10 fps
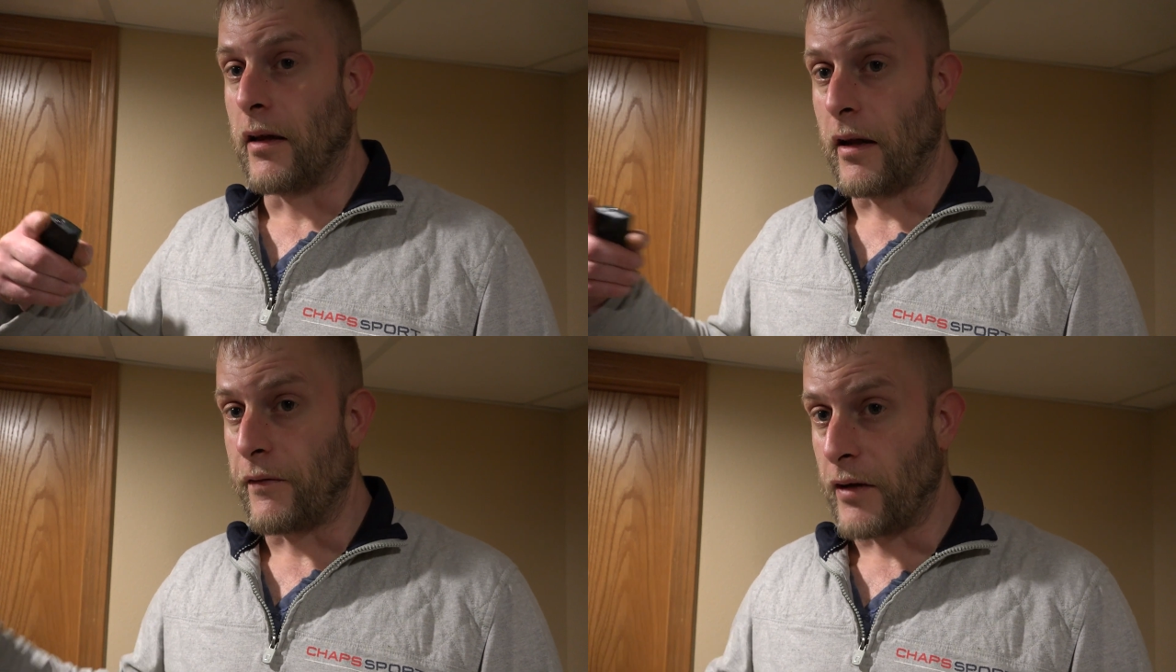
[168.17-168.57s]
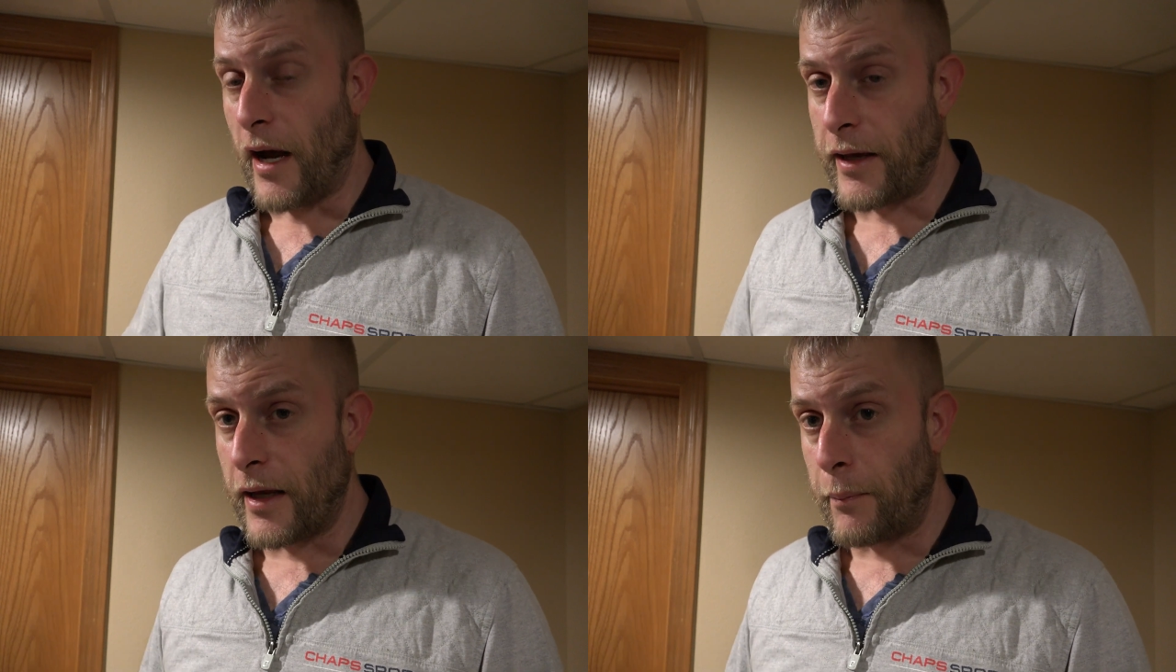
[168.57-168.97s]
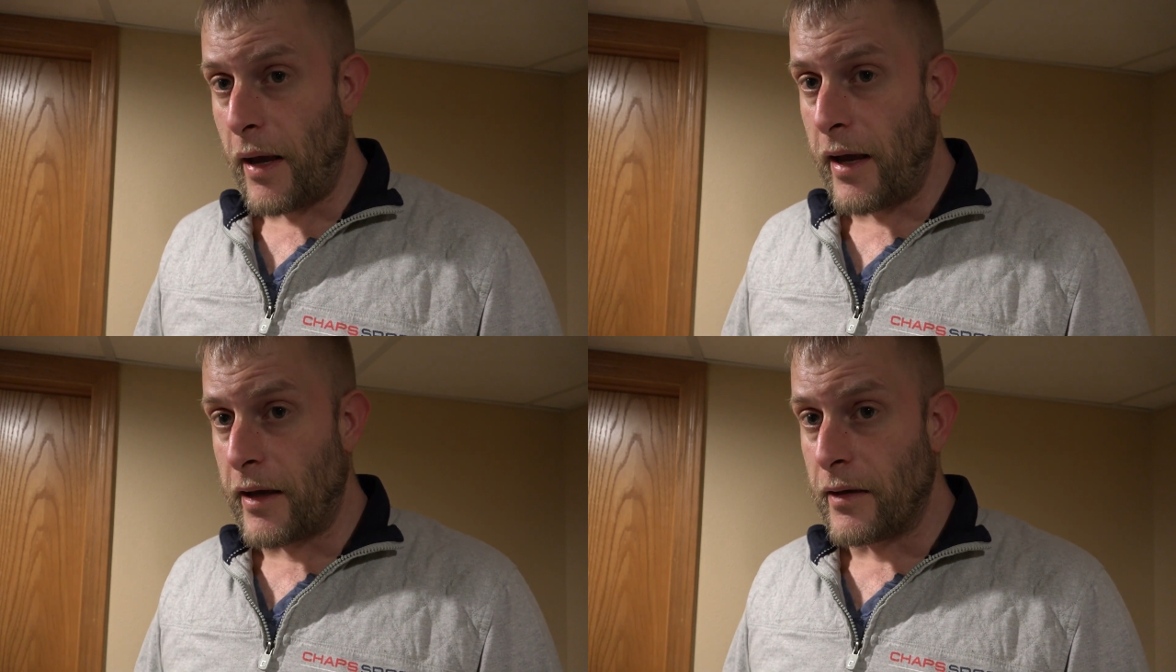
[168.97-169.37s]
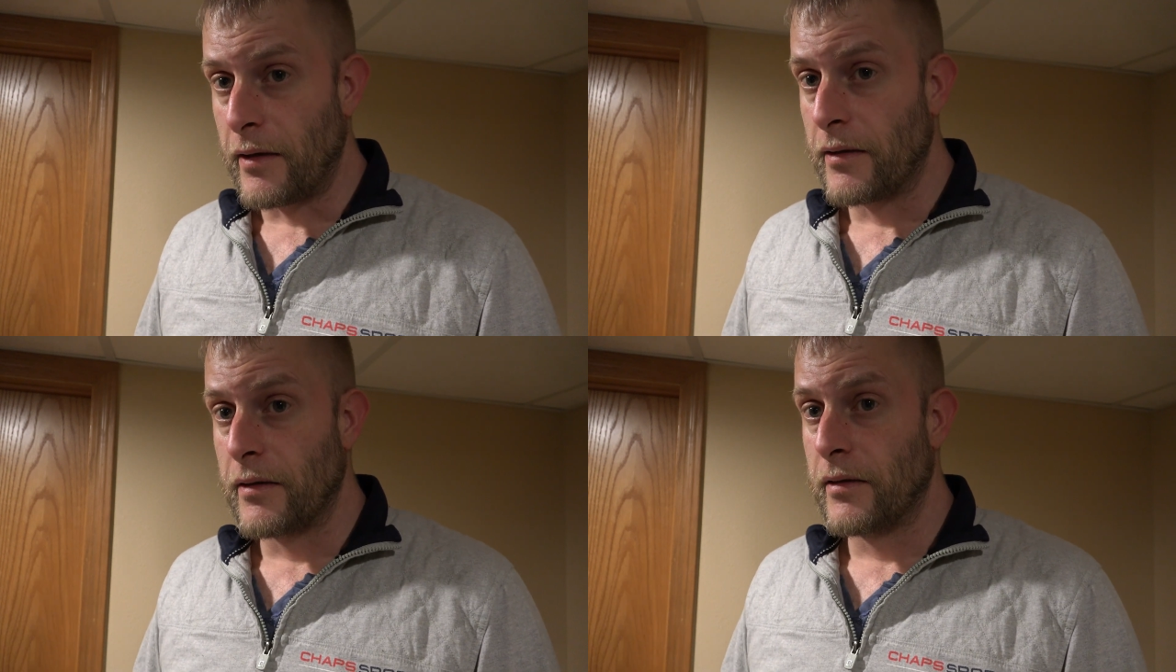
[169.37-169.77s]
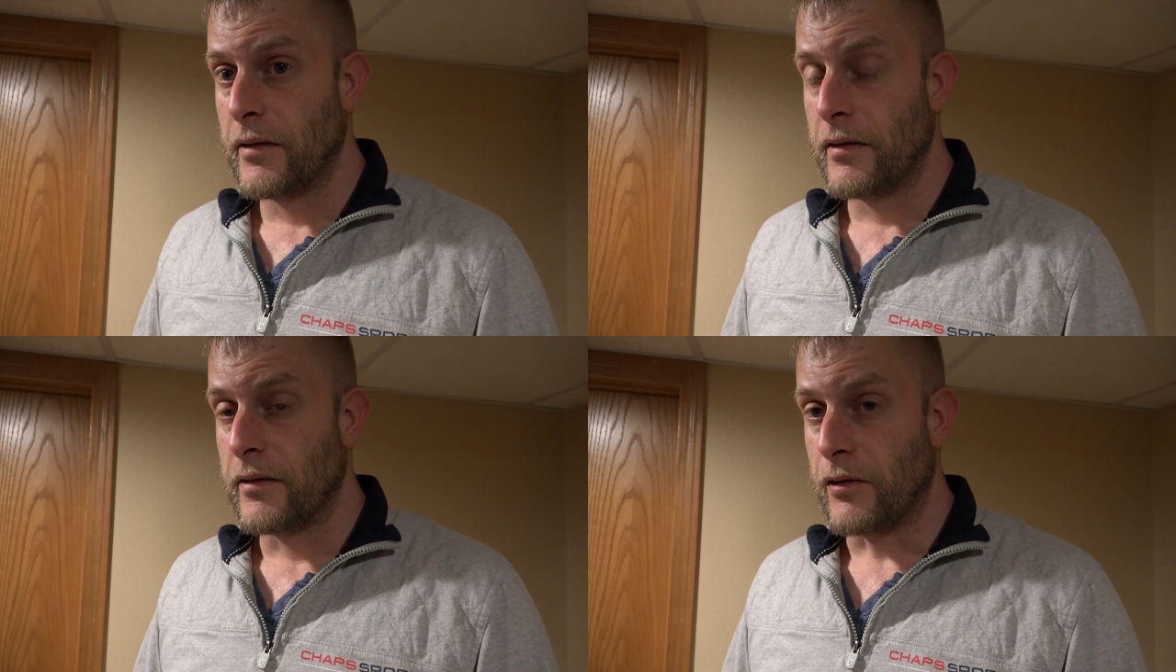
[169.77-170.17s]
And if you're not getting paid,
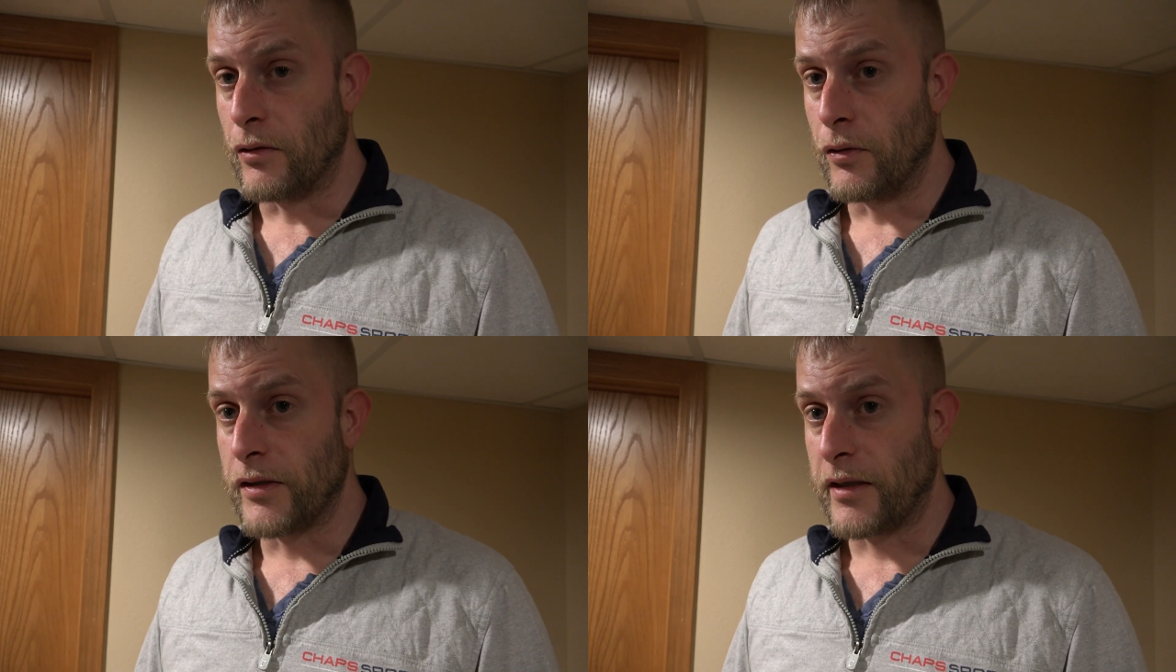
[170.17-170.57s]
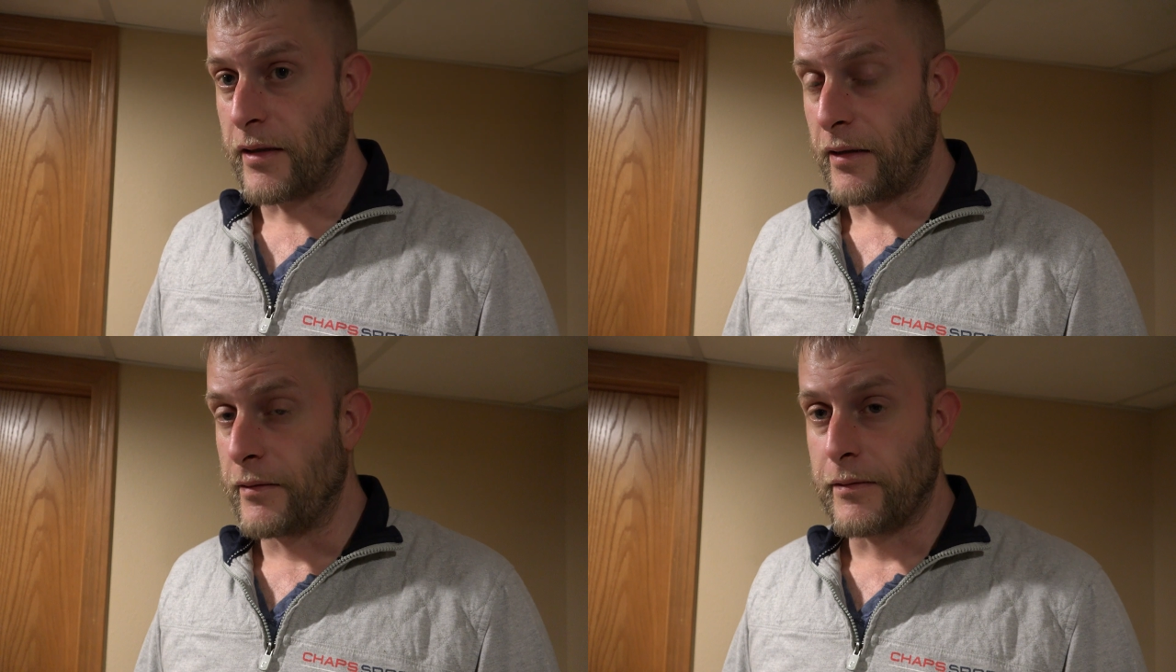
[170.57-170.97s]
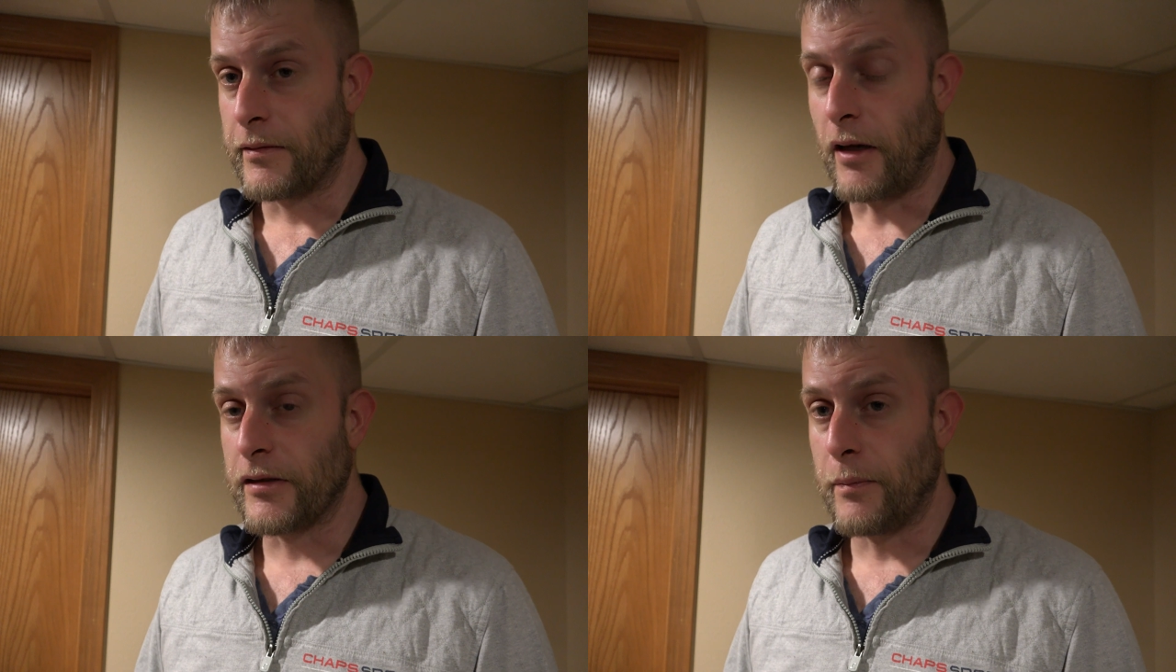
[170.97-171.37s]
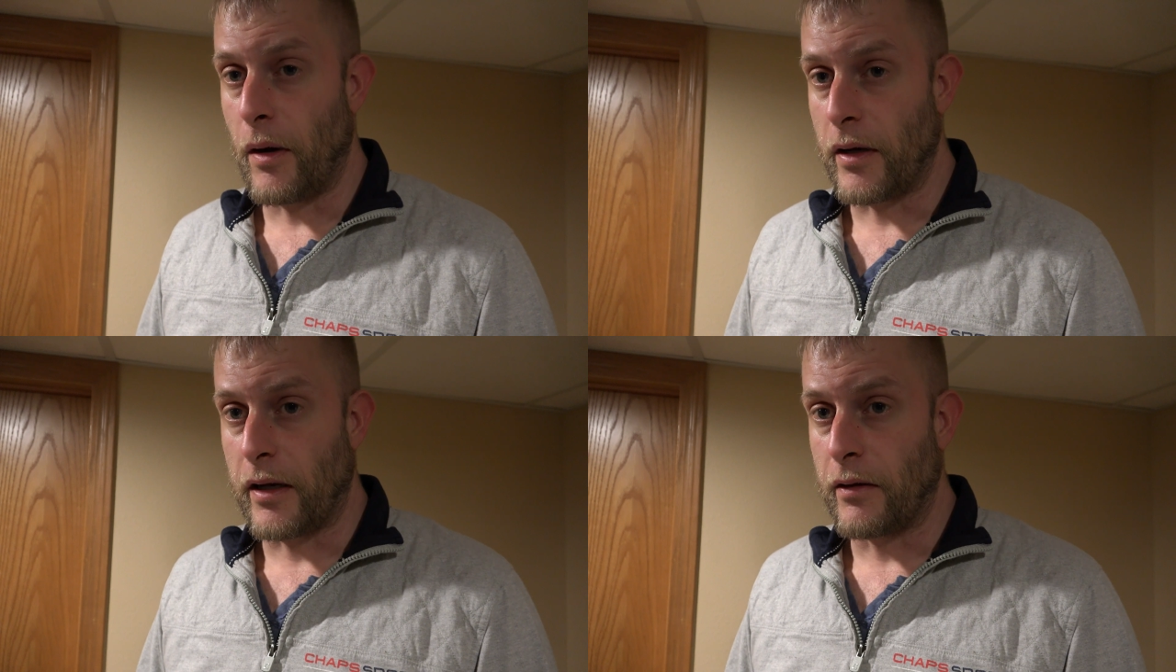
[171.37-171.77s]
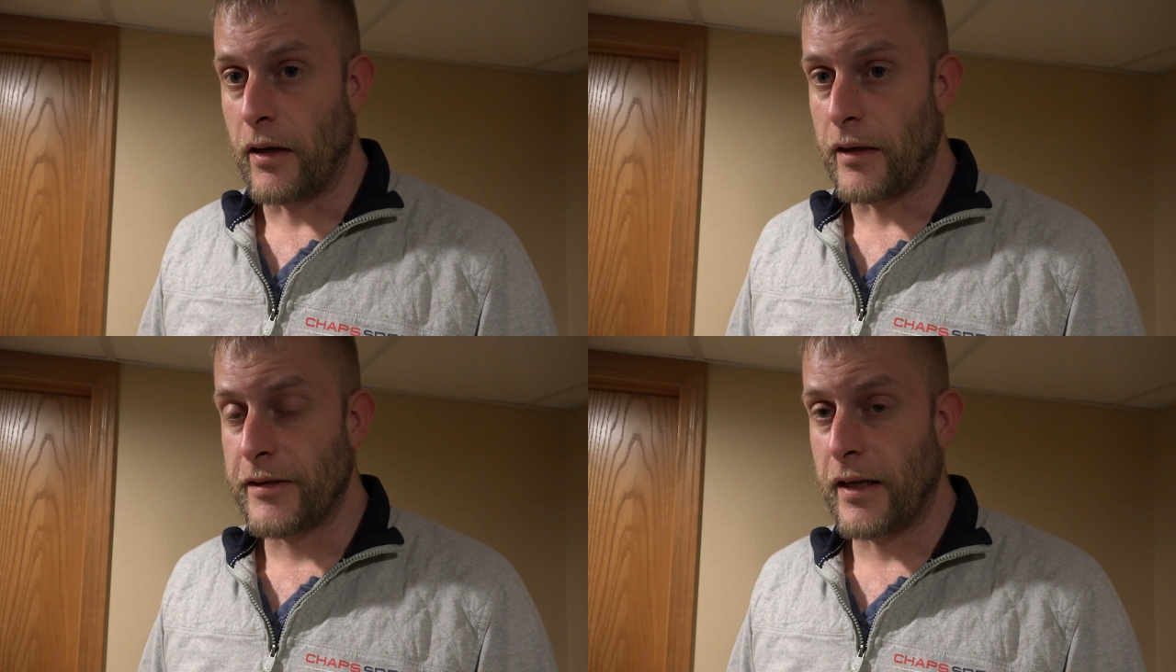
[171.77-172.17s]
you're losing tons of money
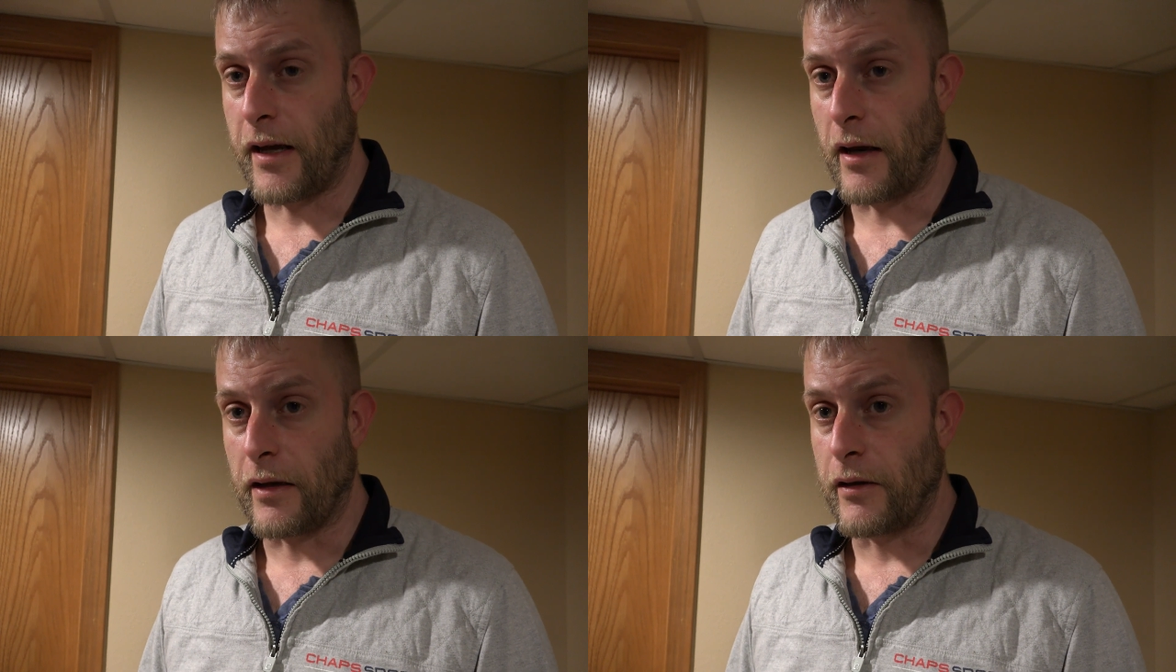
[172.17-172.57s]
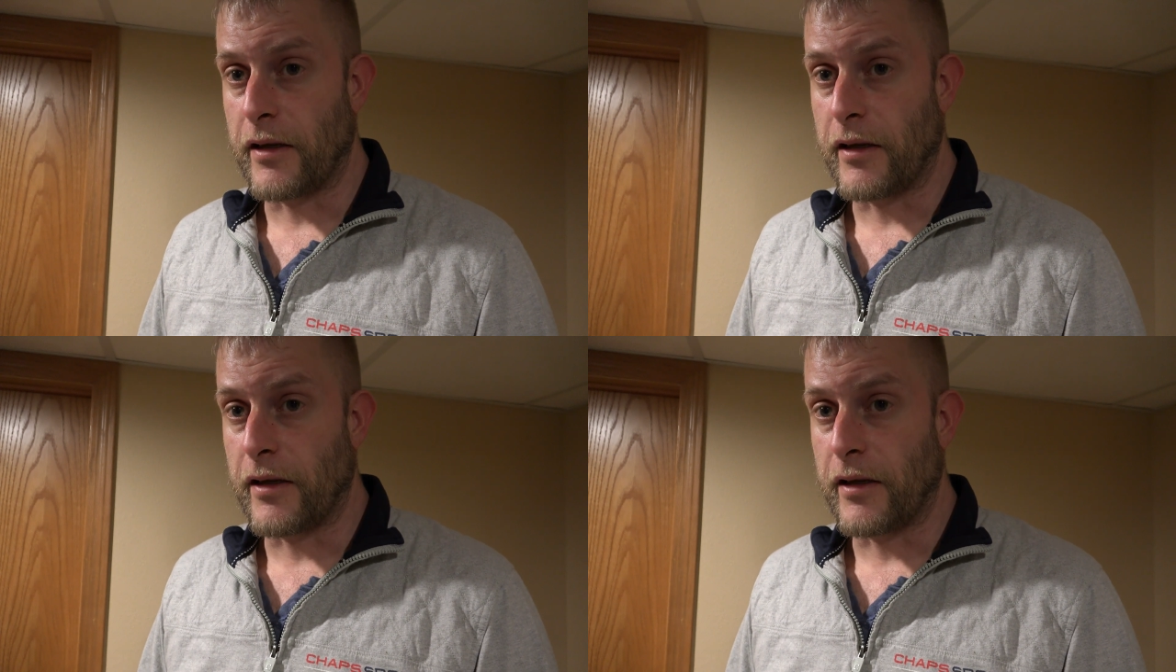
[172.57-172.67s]
and sitting on it.